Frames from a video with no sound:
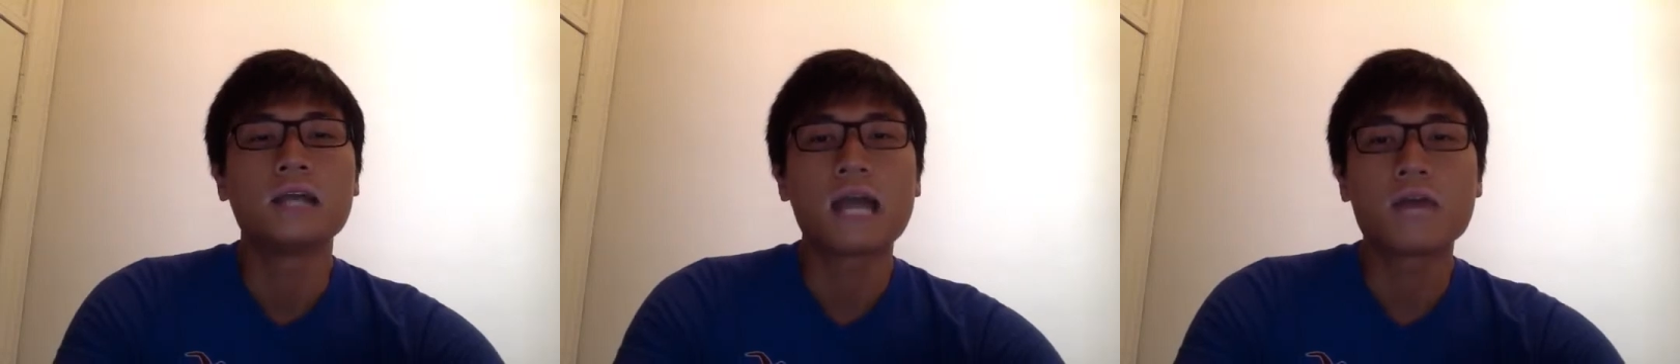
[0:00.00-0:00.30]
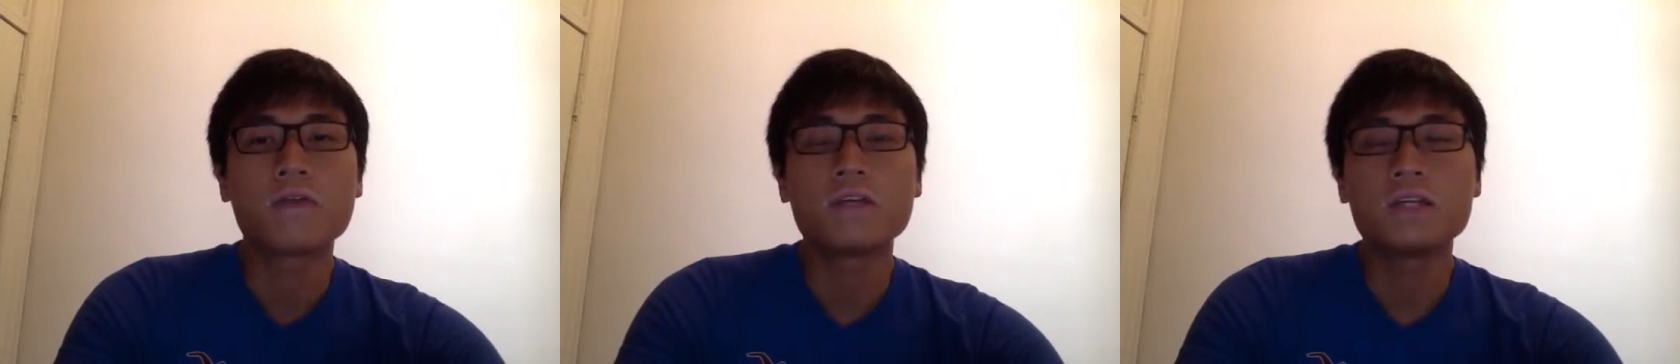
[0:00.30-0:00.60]

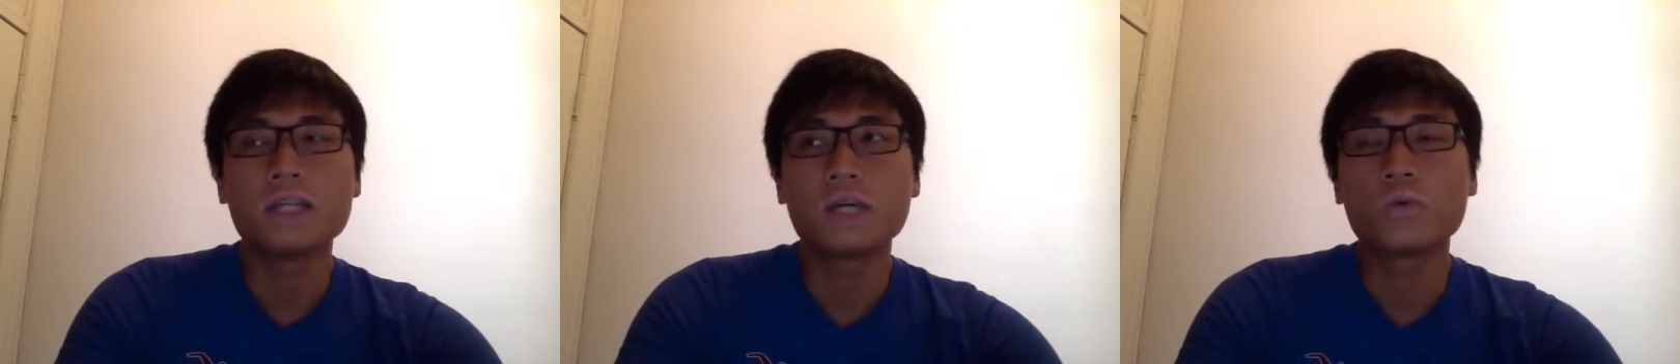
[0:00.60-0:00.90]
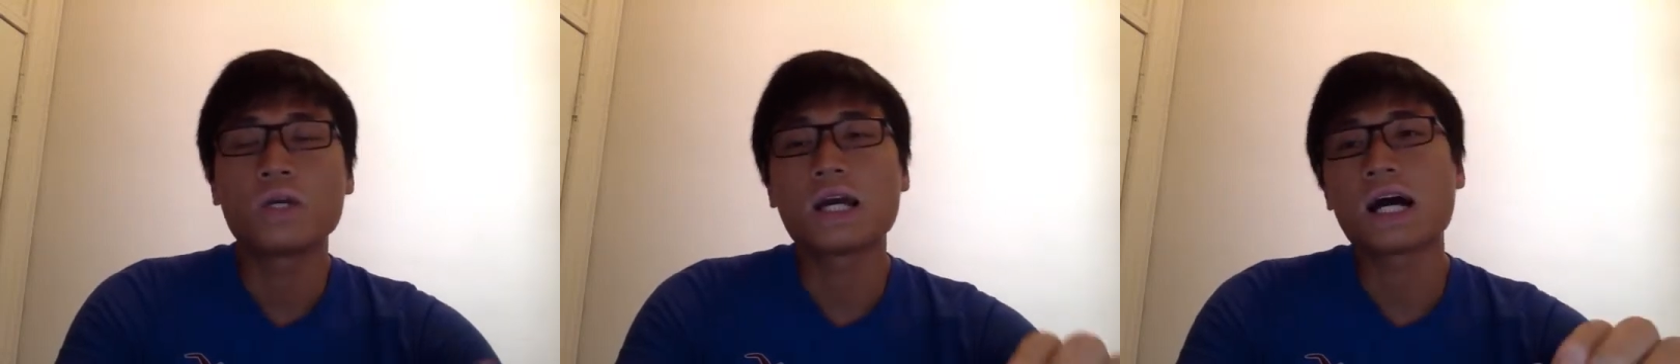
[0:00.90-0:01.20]
Every year
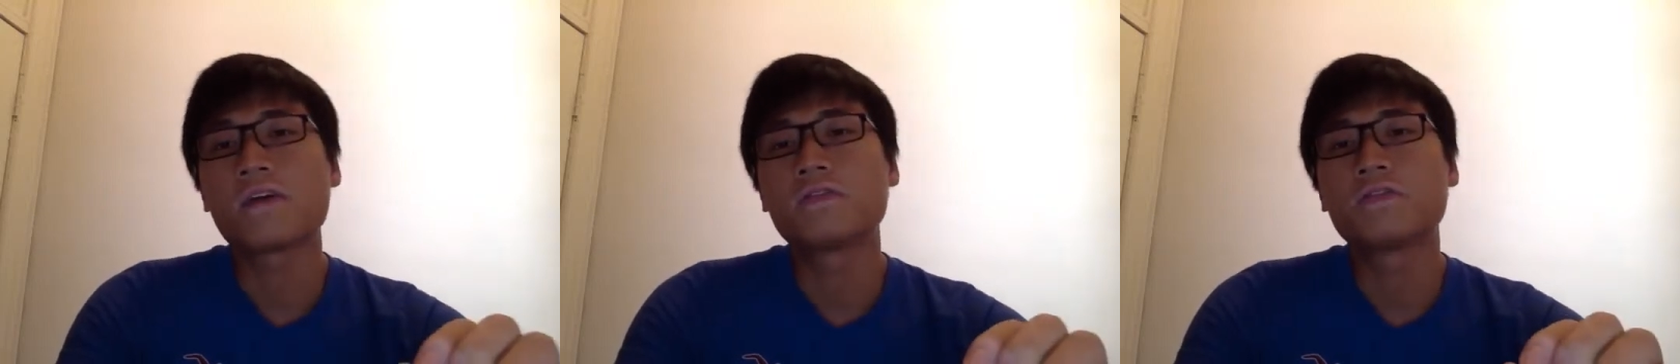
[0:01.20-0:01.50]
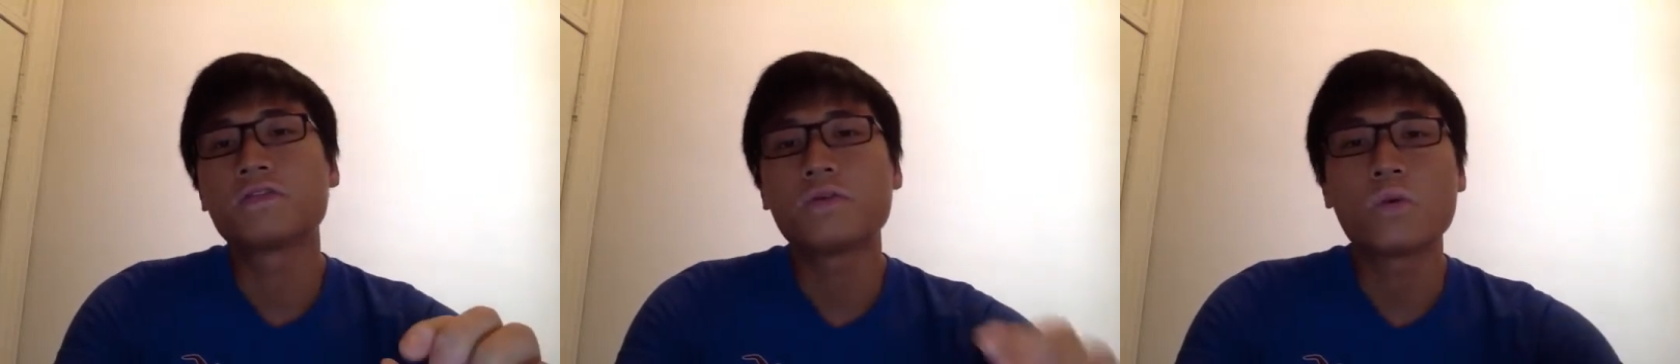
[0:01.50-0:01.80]
we have
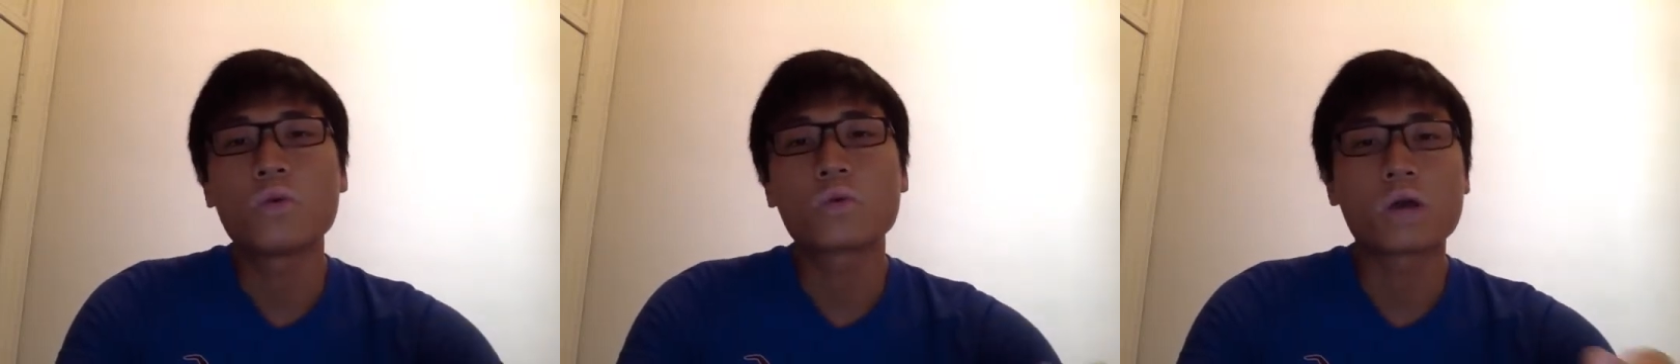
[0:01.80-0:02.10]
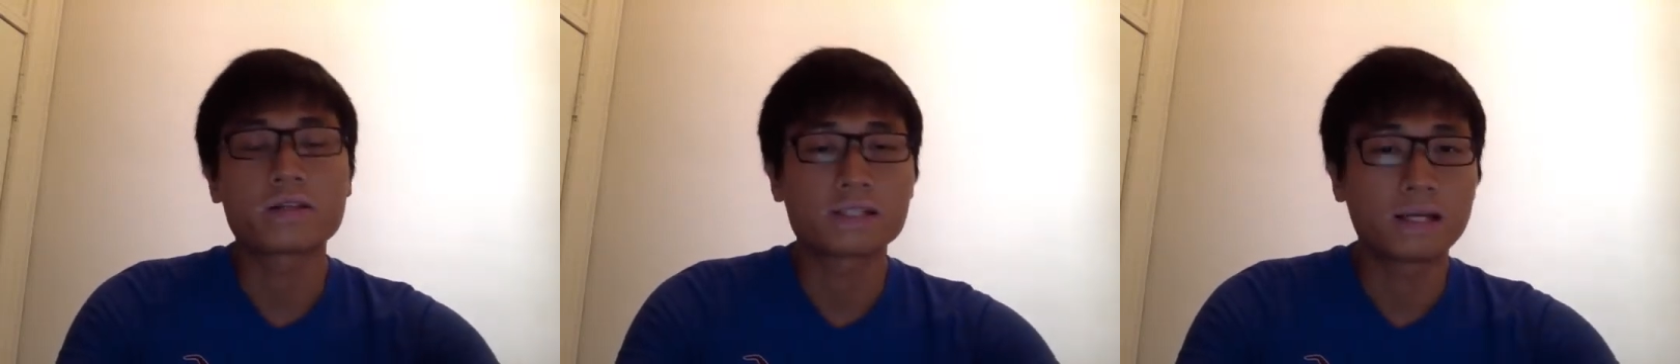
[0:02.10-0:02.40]
4
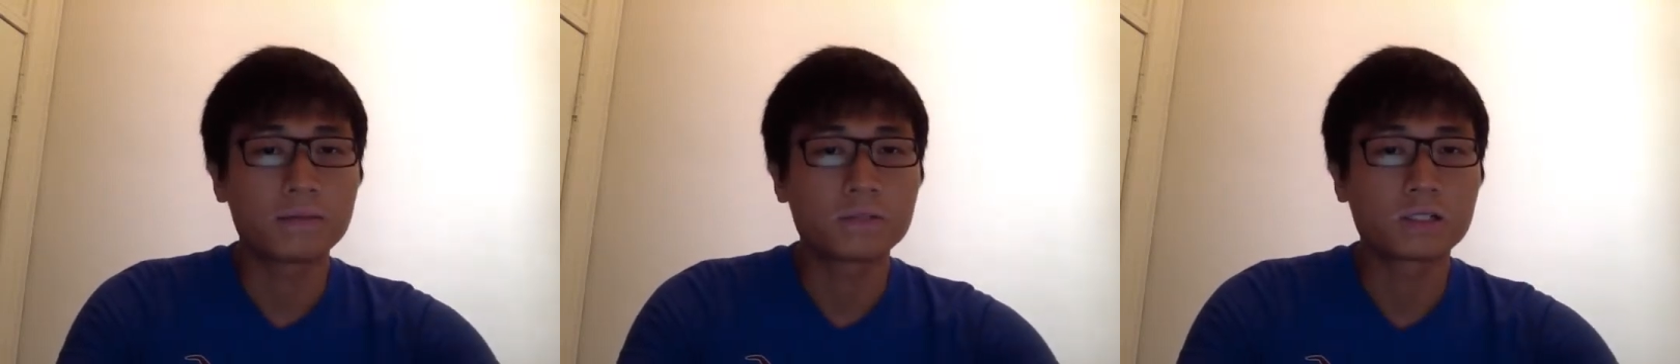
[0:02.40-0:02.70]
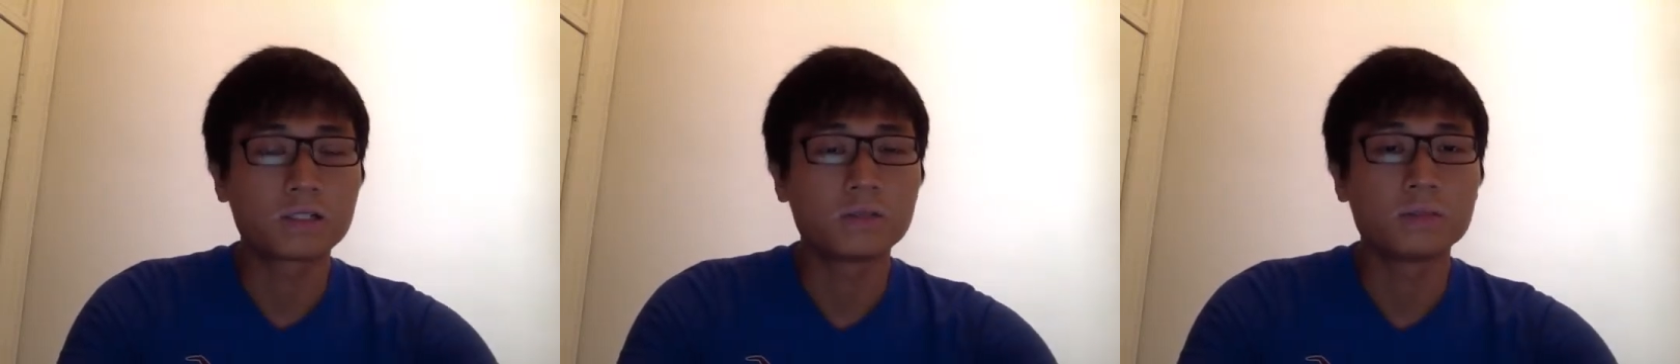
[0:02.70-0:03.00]
Grand Slam
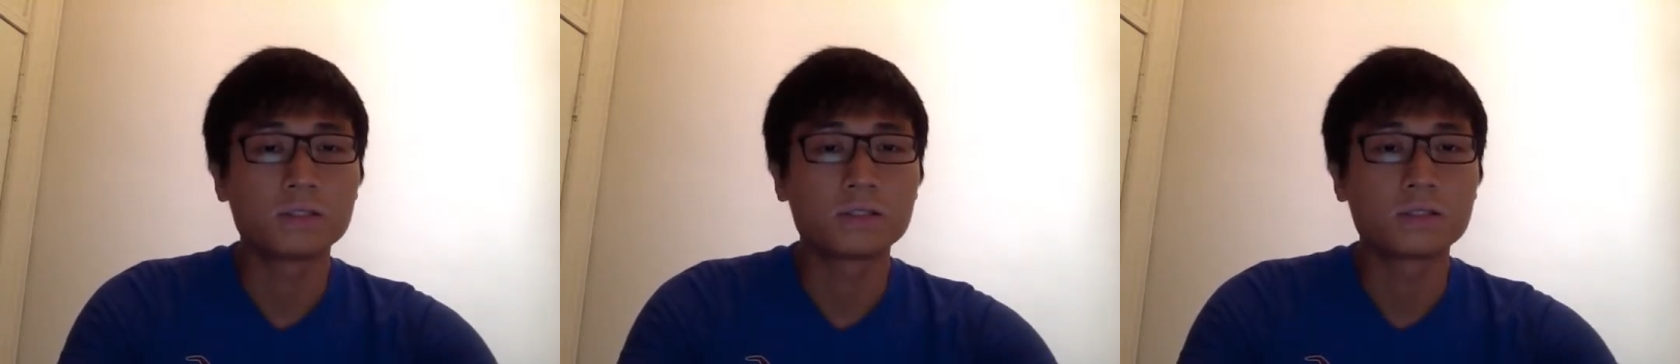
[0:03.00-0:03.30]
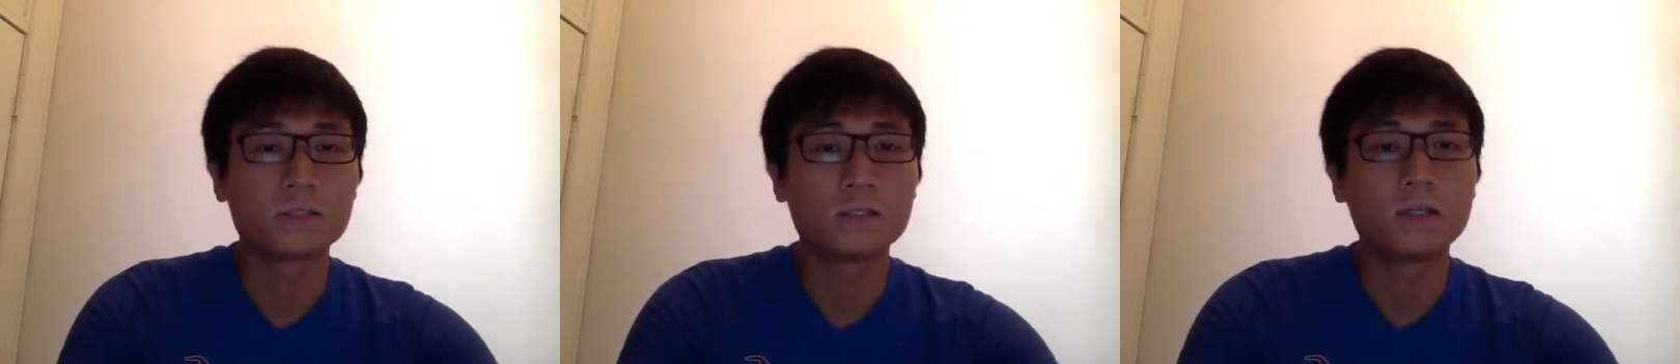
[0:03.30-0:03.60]
tournaments,